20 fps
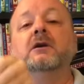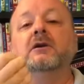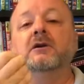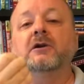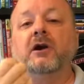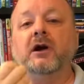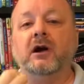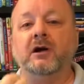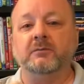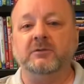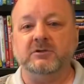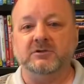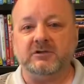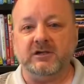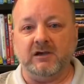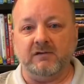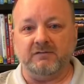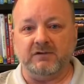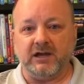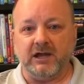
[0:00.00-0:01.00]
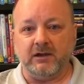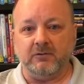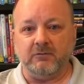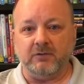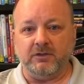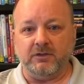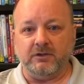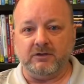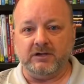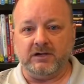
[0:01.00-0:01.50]
calm yourself down
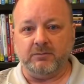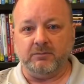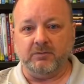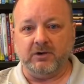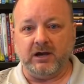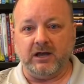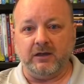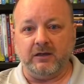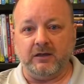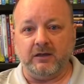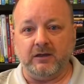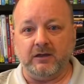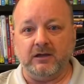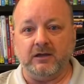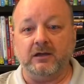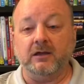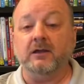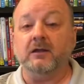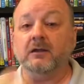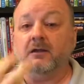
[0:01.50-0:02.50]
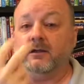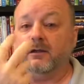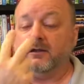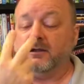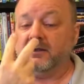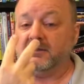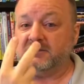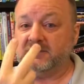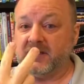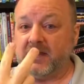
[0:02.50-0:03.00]
with a deep breath,
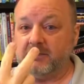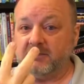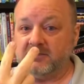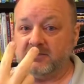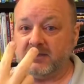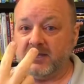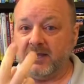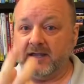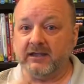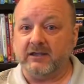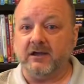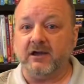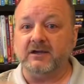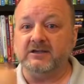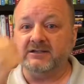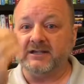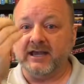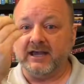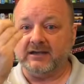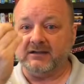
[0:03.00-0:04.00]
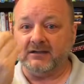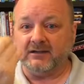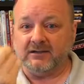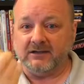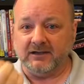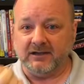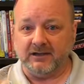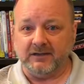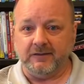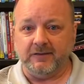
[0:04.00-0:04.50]
establish the eye contact,
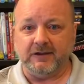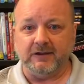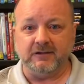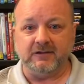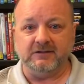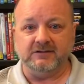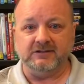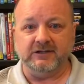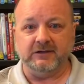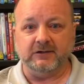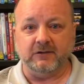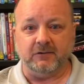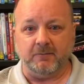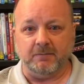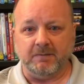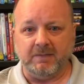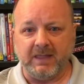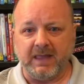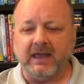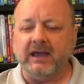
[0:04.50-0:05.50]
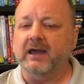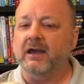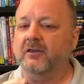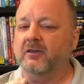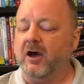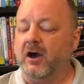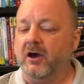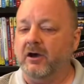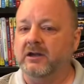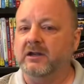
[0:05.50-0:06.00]
and then continue. And
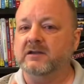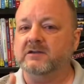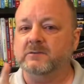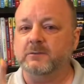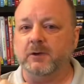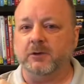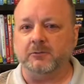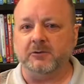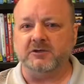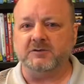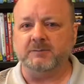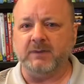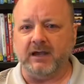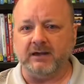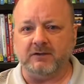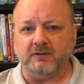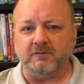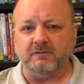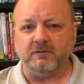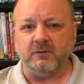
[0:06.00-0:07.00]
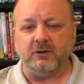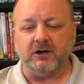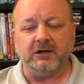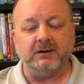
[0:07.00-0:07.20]
the audience will respect you for